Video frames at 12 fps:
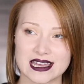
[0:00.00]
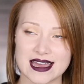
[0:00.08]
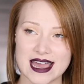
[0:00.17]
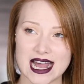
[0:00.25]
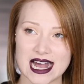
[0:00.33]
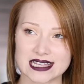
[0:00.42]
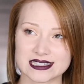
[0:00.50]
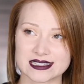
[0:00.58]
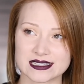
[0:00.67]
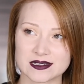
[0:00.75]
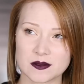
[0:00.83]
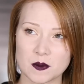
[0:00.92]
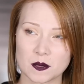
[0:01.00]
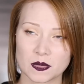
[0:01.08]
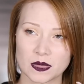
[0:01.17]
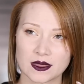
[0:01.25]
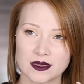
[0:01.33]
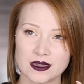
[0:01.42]
as,
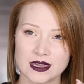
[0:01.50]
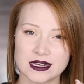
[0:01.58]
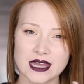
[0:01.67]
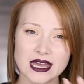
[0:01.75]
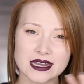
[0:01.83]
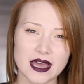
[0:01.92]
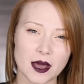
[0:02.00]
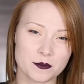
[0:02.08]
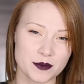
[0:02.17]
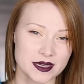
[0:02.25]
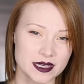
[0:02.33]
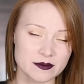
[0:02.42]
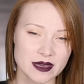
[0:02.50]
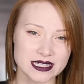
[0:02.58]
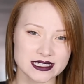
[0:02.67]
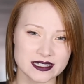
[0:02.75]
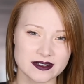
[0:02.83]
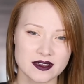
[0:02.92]
not
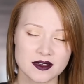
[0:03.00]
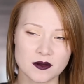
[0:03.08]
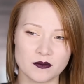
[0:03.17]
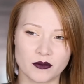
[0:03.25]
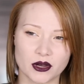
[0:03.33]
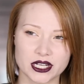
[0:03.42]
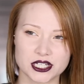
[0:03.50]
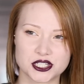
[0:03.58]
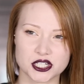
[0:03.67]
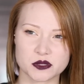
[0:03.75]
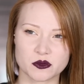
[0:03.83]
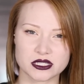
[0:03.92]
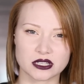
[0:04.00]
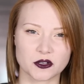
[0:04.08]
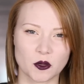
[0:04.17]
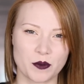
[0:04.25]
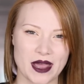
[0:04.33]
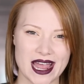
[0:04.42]
pigmented, but it just was a
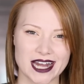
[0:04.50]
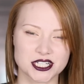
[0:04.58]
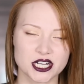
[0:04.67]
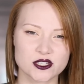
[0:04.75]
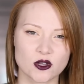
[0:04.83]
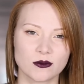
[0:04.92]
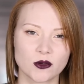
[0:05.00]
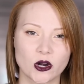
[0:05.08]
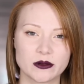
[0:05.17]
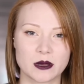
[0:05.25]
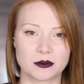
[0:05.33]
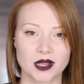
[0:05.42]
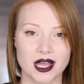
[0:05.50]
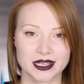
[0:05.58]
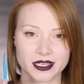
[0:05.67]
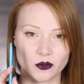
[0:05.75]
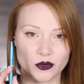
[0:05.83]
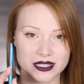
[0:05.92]
little patchy, so I'm going to be
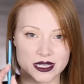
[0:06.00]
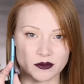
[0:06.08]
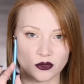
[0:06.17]
applying it with a